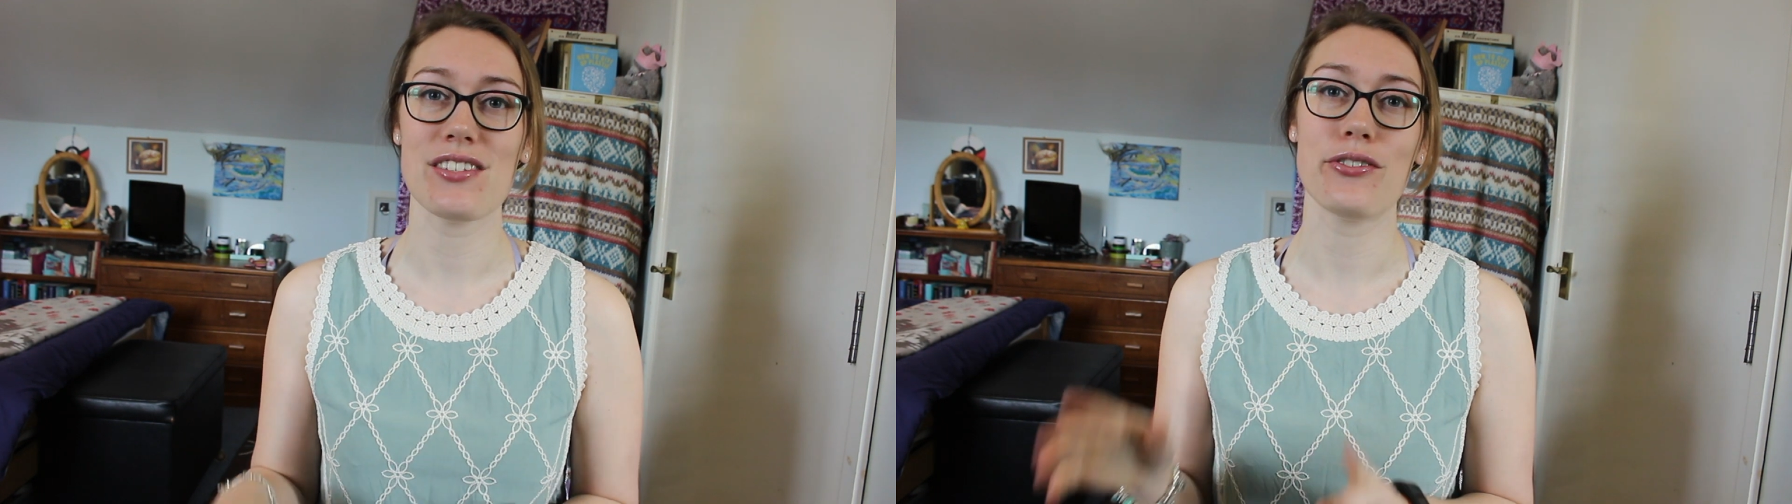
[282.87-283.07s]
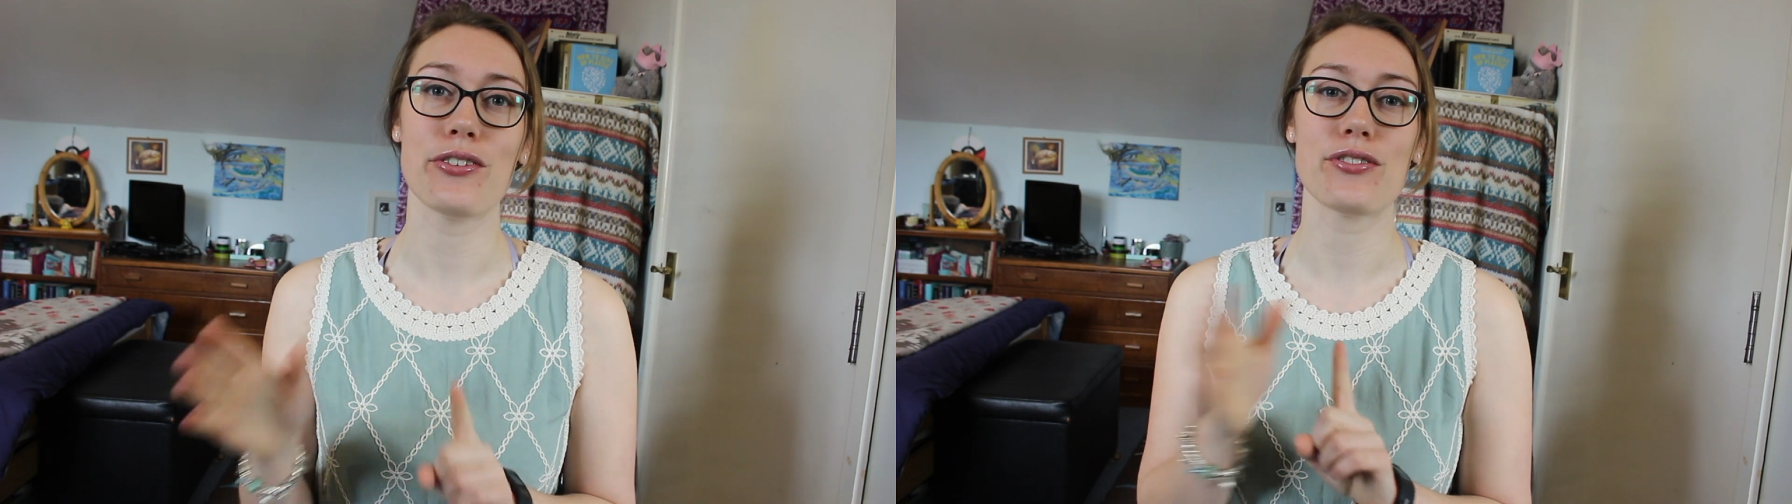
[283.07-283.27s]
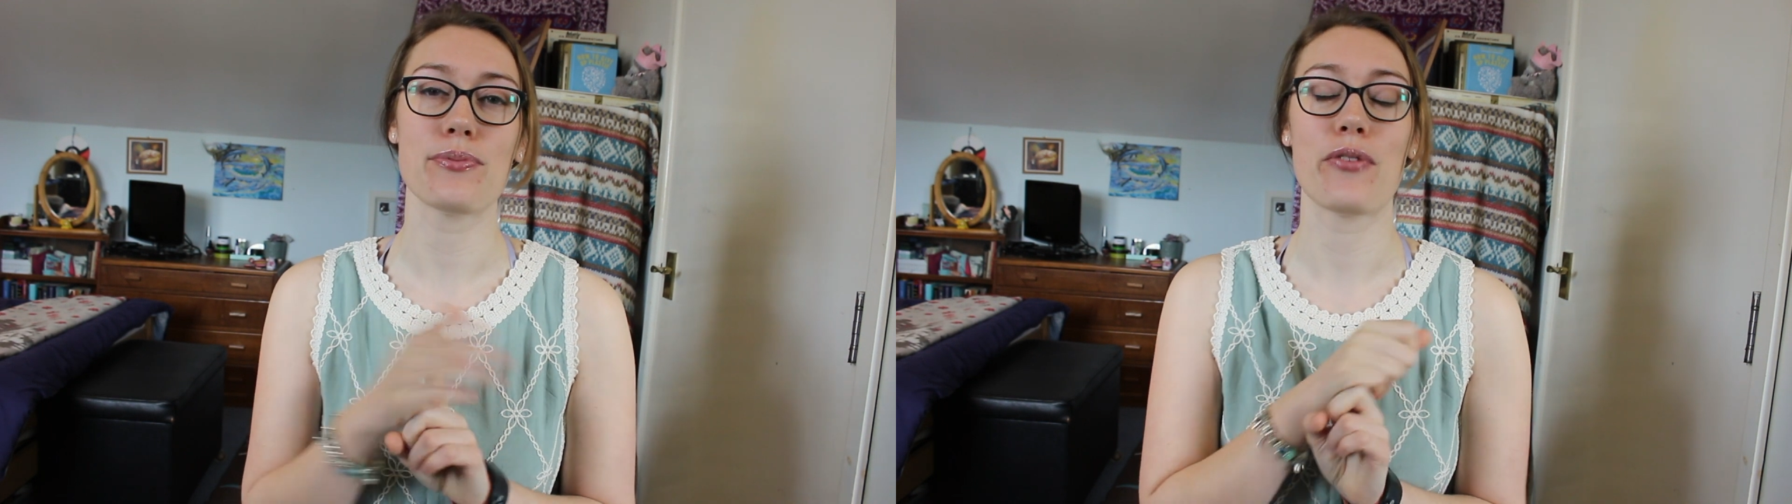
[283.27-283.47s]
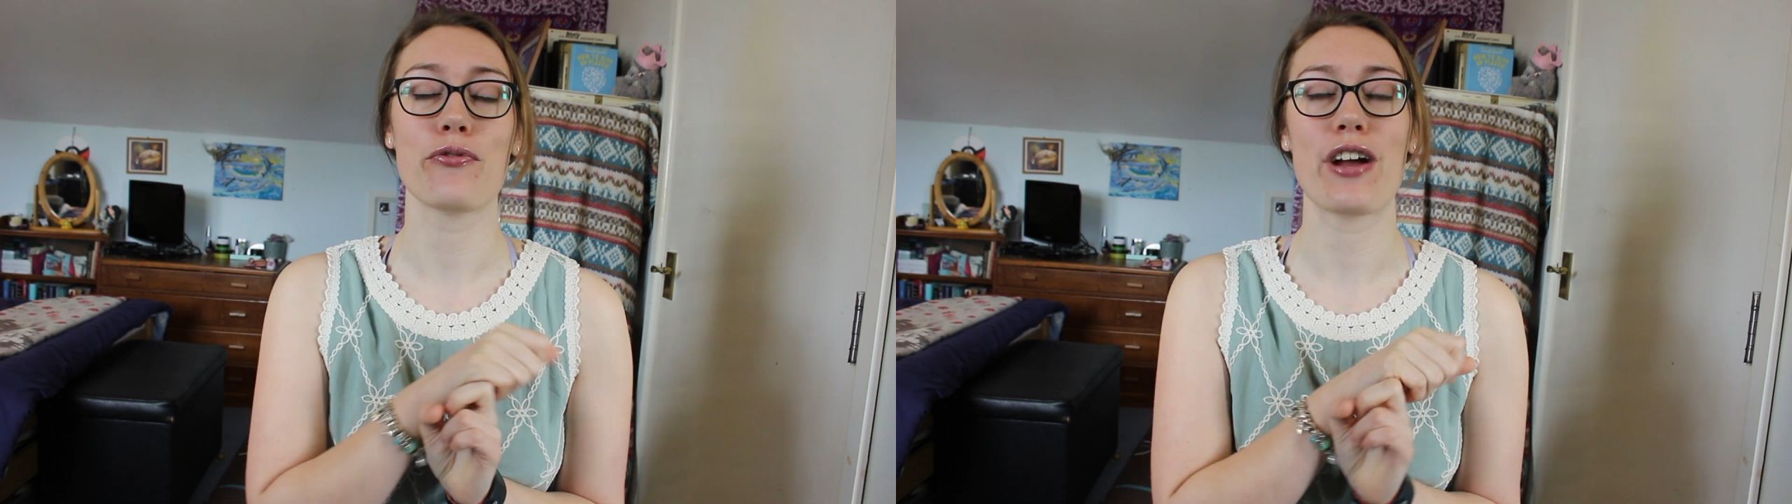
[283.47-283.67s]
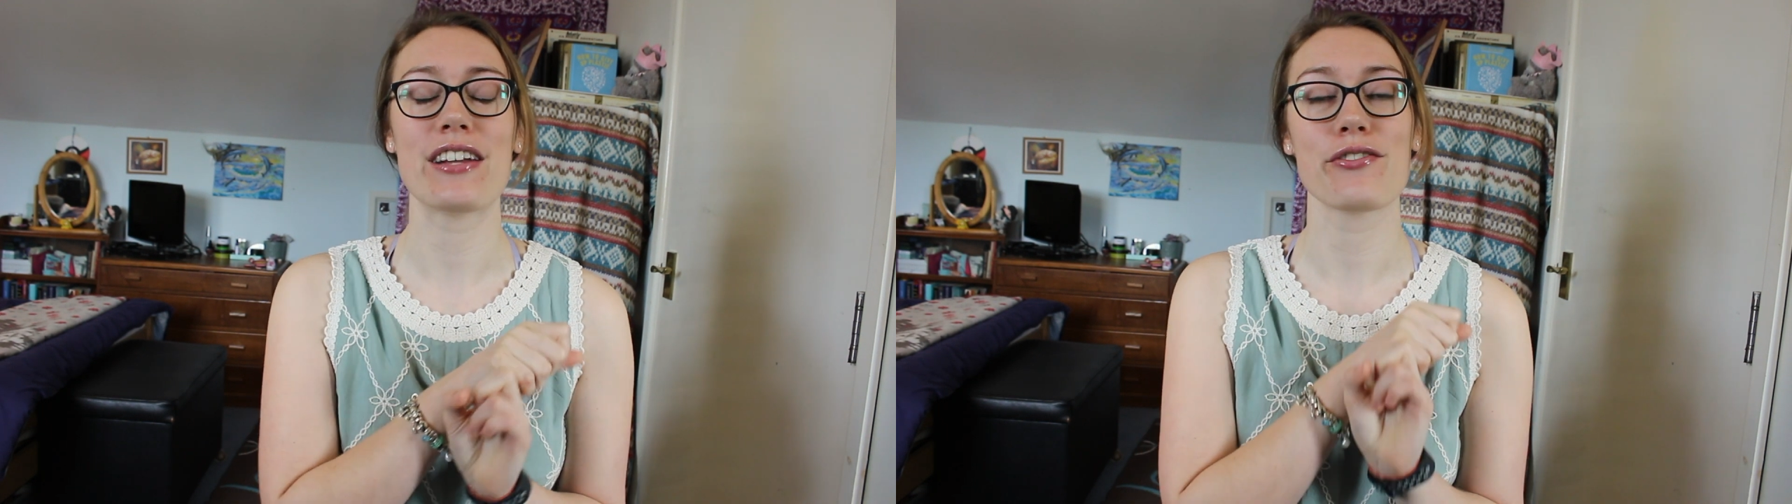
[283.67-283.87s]
You can go to my
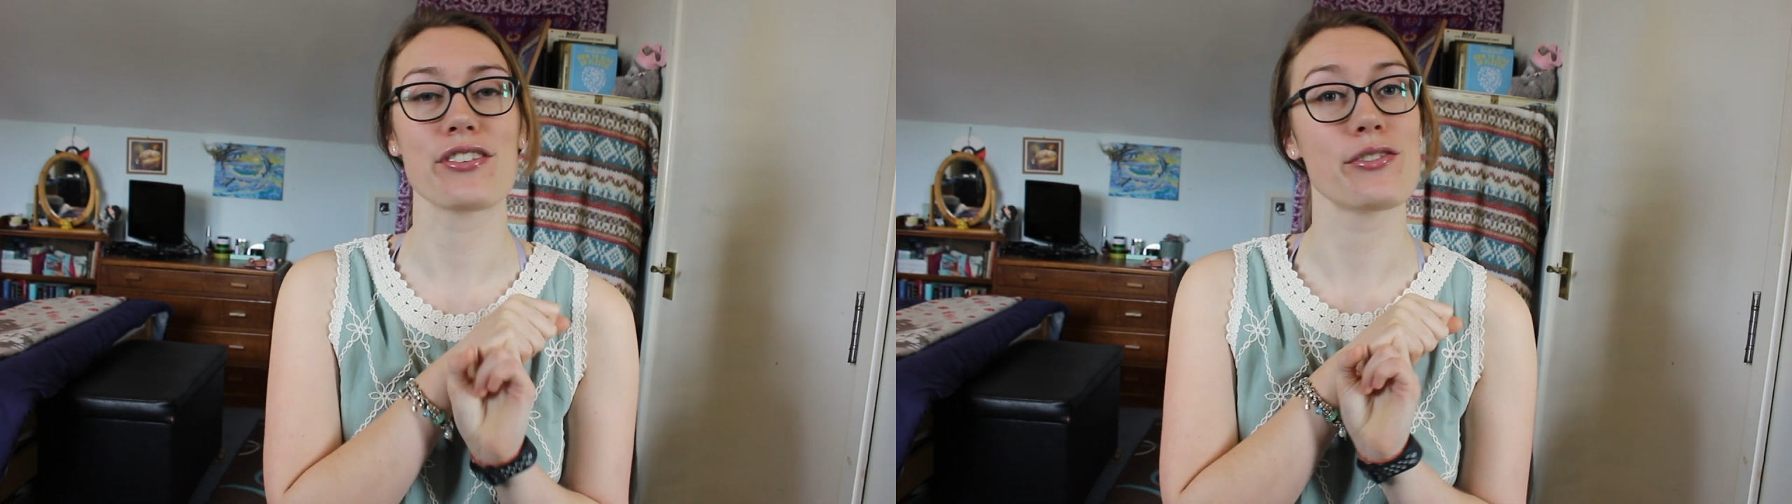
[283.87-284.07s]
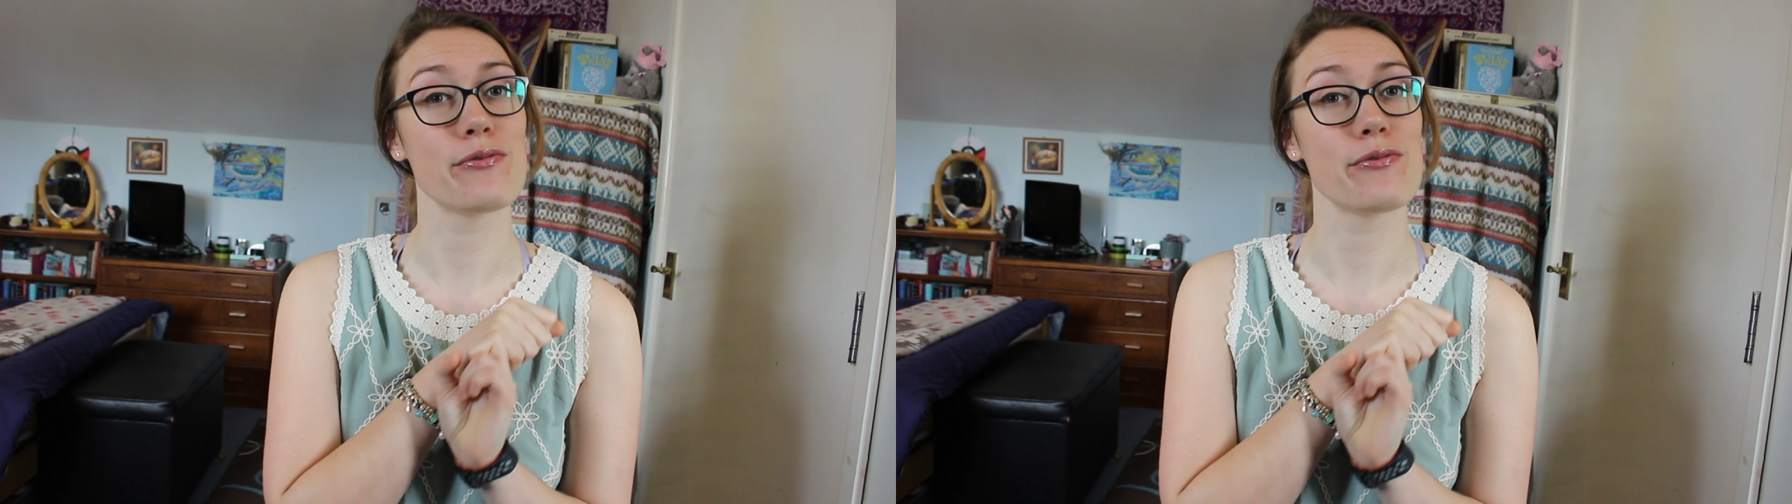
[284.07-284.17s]
friend Crystal